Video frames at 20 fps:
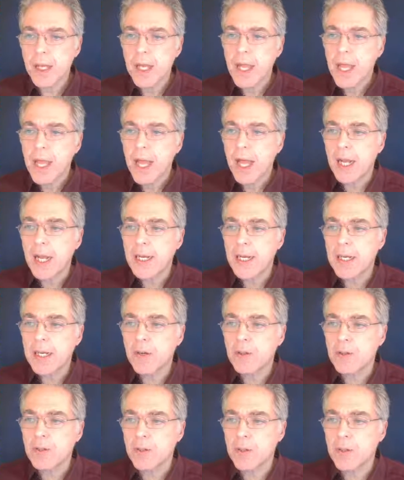And then
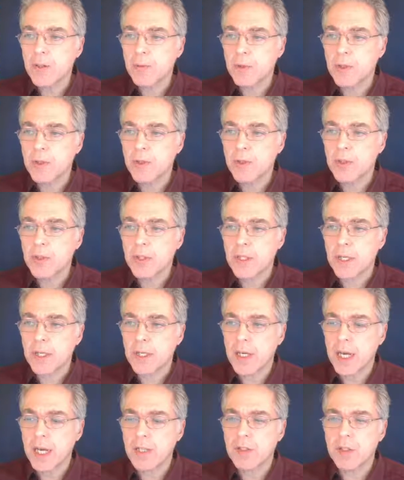also you produce
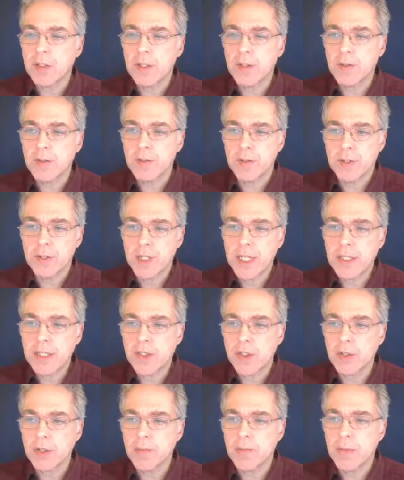hydrogen to
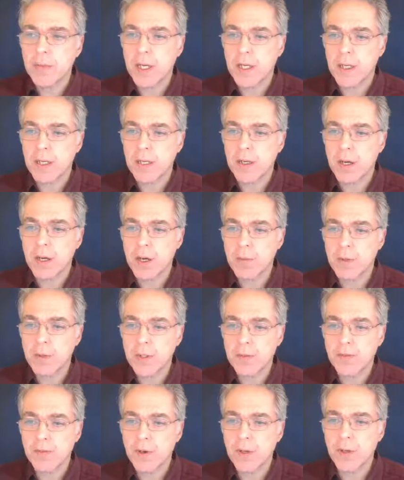tritium
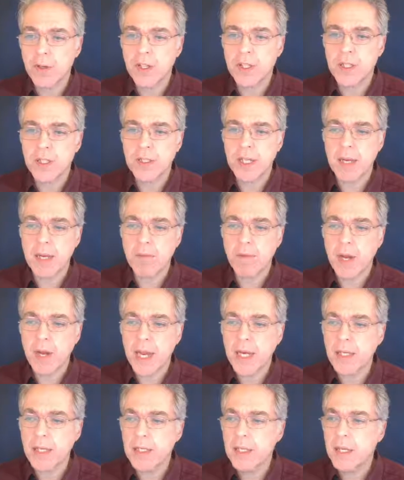almost following the same
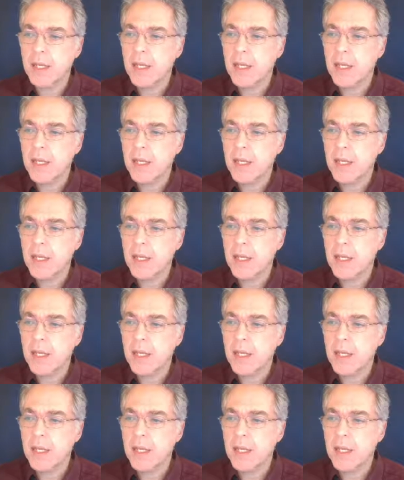rate.